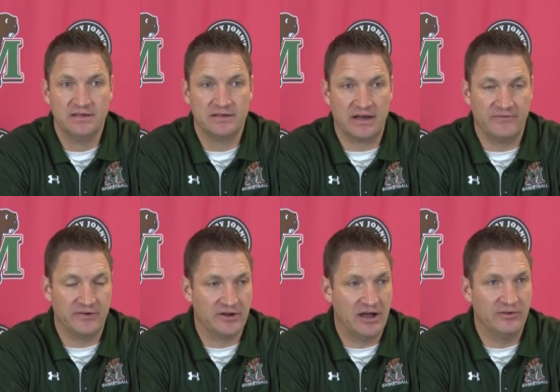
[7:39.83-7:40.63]
kind of
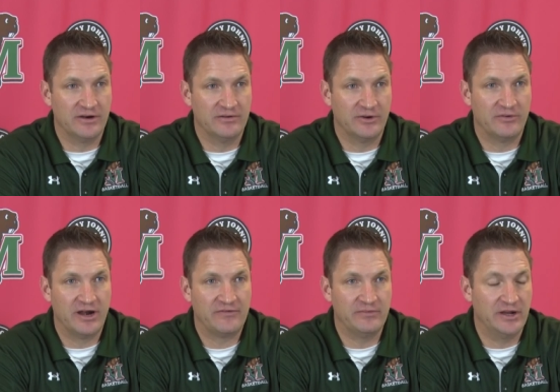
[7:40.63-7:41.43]
figure out where, where we're
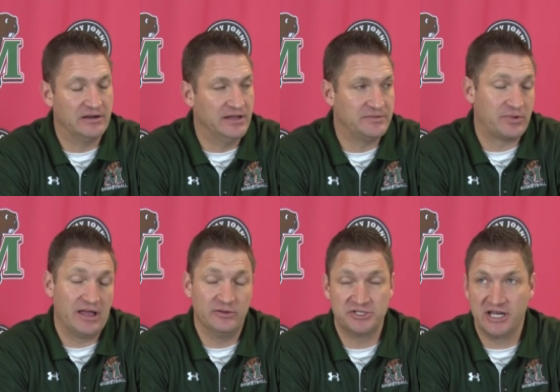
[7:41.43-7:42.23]
at from there, and that
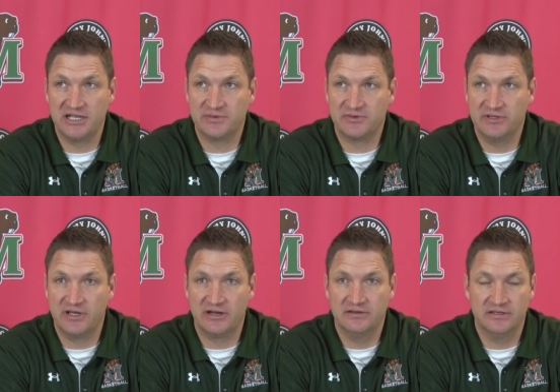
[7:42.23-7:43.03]
probably will change between
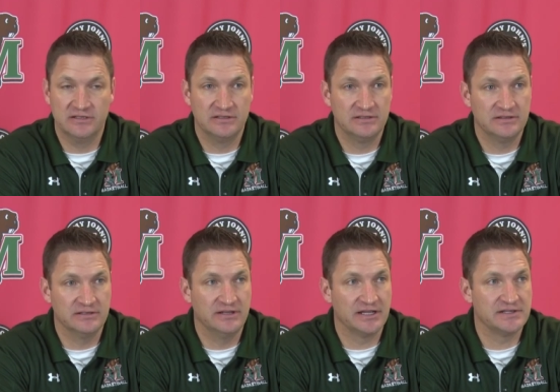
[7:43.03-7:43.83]
there and the,
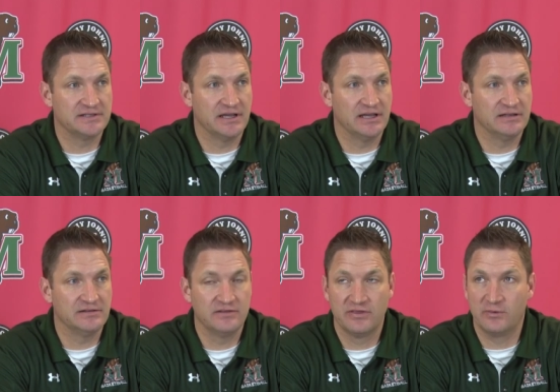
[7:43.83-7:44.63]
the next uh,
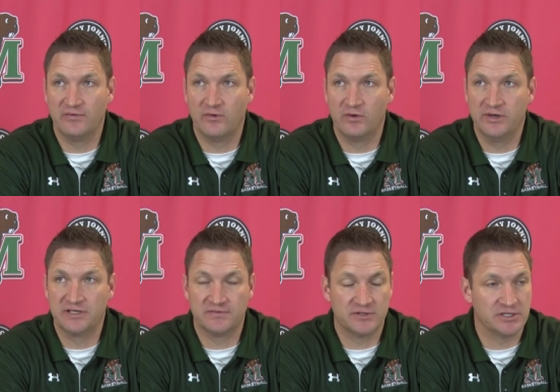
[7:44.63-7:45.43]
three four
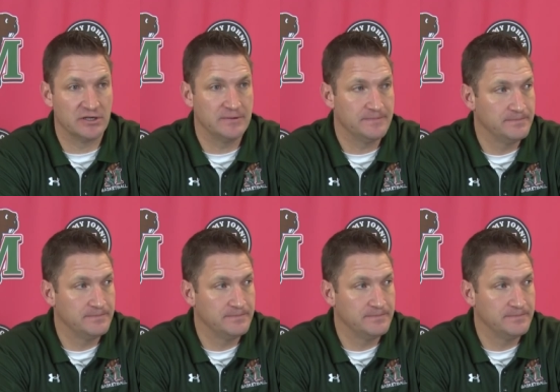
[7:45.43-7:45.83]
weeks for sure.